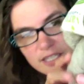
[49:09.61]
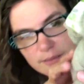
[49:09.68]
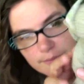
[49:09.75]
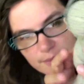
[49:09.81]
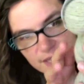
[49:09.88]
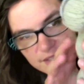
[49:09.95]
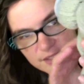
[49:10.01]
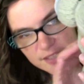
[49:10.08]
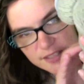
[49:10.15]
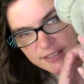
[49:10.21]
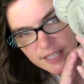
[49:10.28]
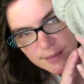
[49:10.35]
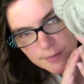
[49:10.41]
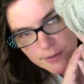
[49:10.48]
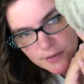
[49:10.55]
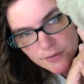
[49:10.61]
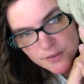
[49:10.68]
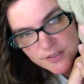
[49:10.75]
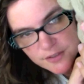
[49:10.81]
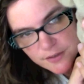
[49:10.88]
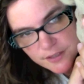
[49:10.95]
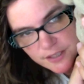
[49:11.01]
the best example of
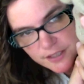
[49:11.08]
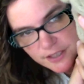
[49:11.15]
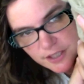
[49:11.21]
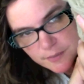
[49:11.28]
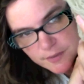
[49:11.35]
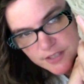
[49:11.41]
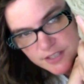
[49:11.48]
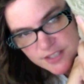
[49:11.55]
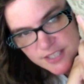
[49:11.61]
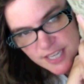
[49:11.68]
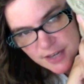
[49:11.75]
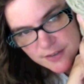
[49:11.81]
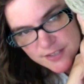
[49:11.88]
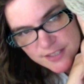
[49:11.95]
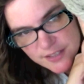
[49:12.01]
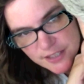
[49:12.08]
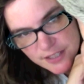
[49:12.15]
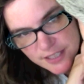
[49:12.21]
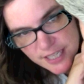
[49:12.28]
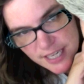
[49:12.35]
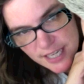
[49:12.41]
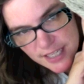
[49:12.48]
what's going on here, but do you see how it's a little
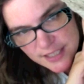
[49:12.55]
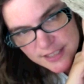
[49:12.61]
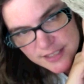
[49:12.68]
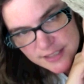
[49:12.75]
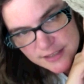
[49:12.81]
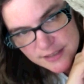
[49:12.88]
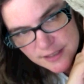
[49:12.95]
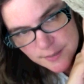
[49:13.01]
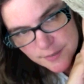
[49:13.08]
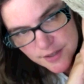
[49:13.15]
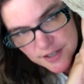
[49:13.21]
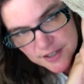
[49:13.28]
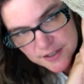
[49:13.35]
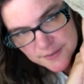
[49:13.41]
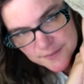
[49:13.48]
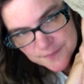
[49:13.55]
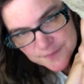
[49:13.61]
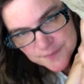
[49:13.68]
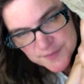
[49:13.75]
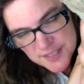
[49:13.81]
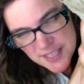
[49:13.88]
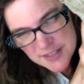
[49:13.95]
kinked up there?
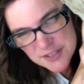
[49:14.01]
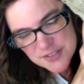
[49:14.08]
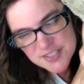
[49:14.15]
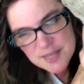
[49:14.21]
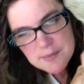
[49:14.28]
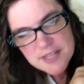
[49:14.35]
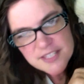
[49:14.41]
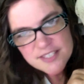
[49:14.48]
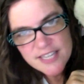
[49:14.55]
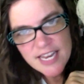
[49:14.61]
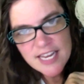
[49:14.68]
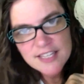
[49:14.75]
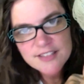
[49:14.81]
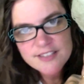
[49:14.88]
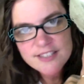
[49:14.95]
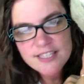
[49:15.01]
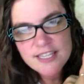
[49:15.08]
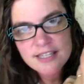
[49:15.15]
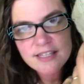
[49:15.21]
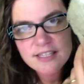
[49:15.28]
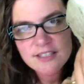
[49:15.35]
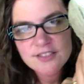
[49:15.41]
And there are some of the skeins
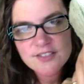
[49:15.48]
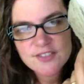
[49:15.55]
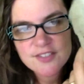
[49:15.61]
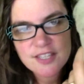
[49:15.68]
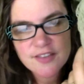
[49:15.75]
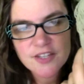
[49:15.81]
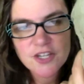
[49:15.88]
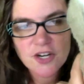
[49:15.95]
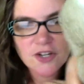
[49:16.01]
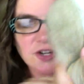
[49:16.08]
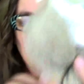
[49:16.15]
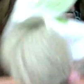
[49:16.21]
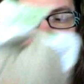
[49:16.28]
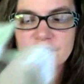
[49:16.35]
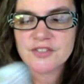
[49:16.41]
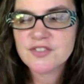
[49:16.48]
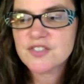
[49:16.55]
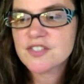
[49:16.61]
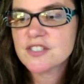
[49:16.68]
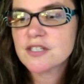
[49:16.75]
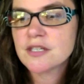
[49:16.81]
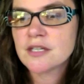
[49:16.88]
in the Yarn
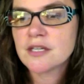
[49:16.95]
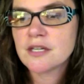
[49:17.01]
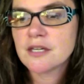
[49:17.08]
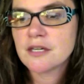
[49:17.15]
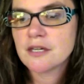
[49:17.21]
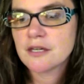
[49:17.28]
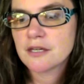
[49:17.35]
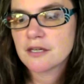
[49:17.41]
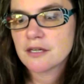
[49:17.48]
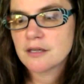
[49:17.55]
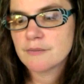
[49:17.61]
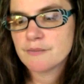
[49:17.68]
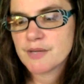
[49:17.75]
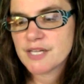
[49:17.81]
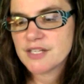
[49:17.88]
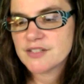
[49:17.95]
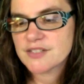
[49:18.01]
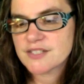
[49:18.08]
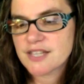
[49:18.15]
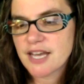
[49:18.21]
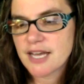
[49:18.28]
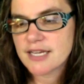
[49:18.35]
Harvest
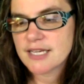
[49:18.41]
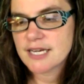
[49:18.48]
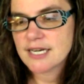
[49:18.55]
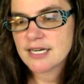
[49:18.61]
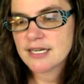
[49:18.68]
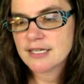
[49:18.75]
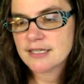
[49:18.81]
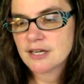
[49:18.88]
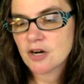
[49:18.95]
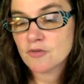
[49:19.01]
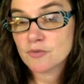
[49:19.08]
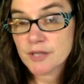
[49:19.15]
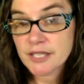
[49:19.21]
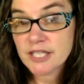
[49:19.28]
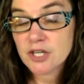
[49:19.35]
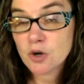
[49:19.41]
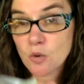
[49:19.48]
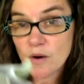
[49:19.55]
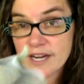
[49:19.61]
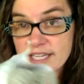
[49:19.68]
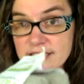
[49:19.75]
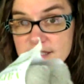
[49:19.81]
bins that are really
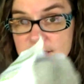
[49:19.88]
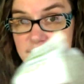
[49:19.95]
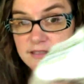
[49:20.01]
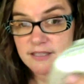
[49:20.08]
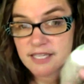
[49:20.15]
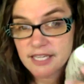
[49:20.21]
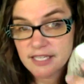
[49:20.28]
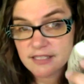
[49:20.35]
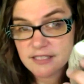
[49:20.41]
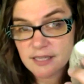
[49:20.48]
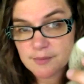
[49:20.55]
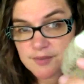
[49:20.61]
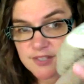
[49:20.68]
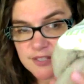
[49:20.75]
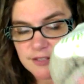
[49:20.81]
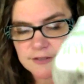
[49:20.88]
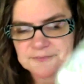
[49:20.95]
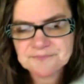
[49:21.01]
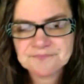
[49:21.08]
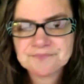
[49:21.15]
quite kinked up still.